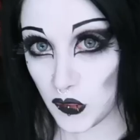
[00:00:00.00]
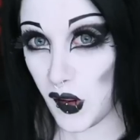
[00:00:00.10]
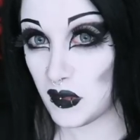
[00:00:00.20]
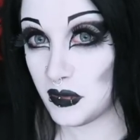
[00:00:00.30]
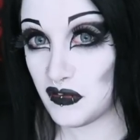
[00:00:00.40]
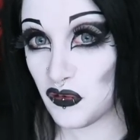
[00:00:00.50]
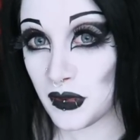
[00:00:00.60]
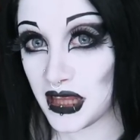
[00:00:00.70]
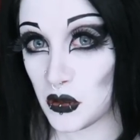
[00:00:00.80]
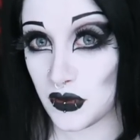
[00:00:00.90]
You're probably
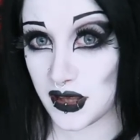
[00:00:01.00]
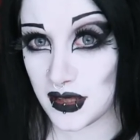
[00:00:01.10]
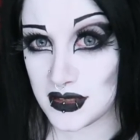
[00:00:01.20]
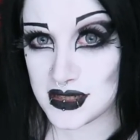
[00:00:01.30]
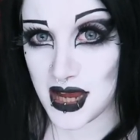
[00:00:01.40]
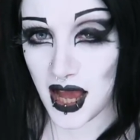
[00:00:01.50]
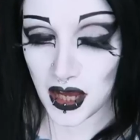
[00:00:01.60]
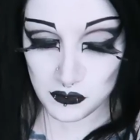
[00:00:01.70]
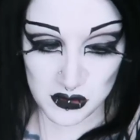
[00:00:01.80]
familiar with KILLSTAR.